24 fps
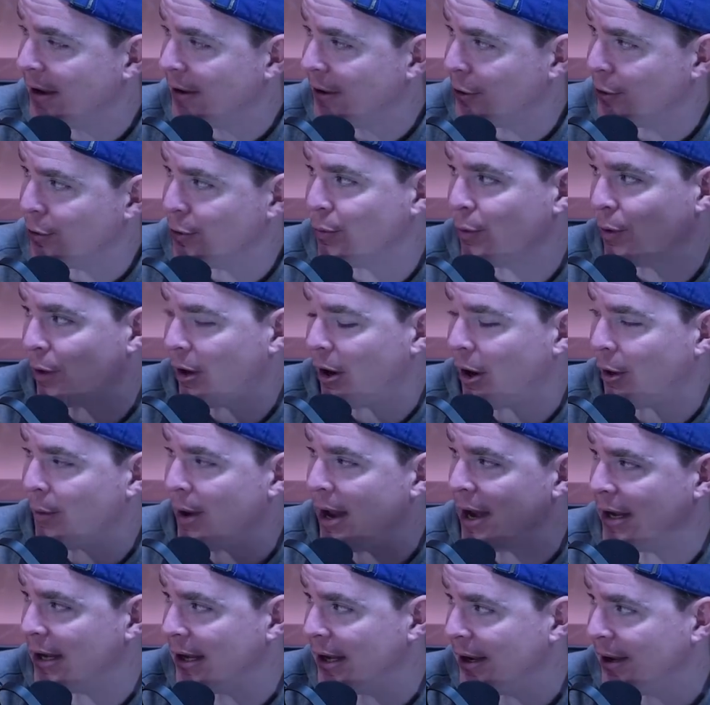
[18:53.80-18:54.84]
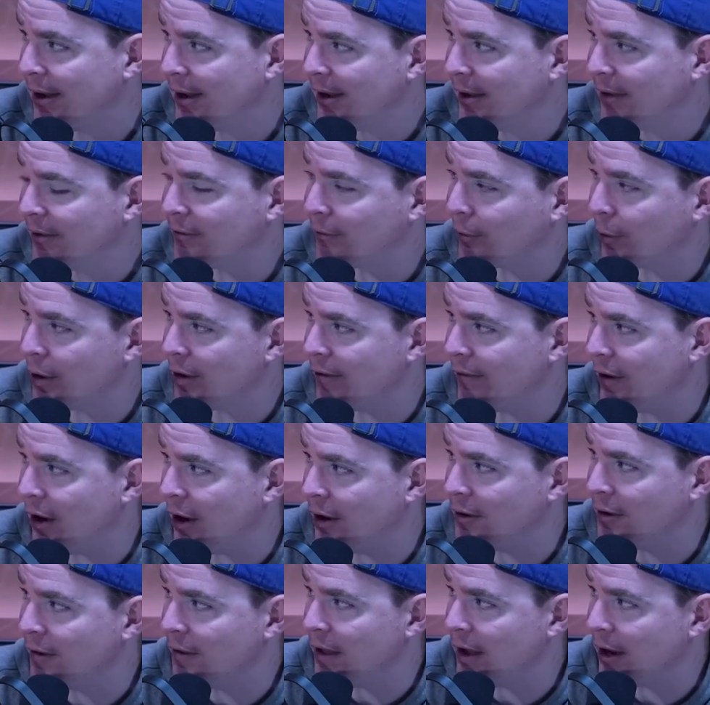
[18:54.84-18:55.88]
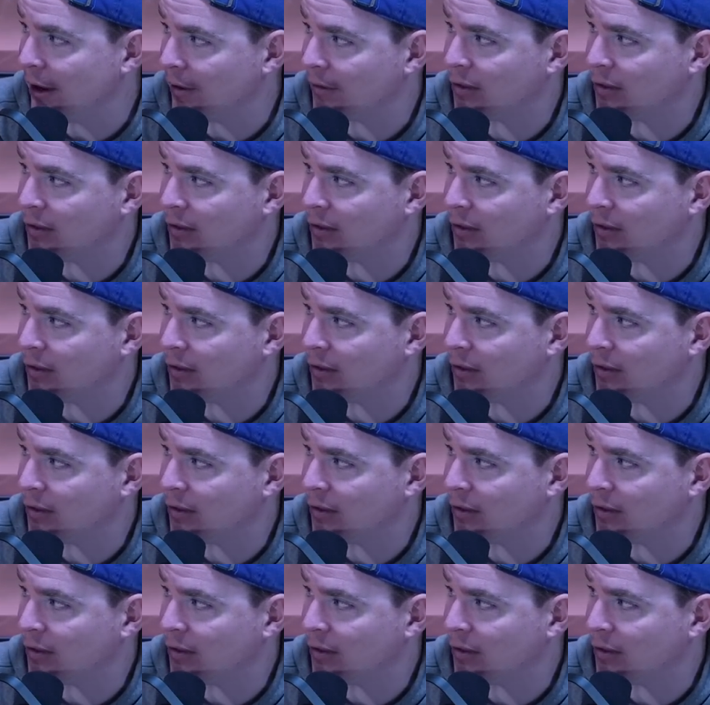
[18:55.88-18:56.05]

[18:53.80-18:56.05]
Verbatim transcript: who were already sort of under their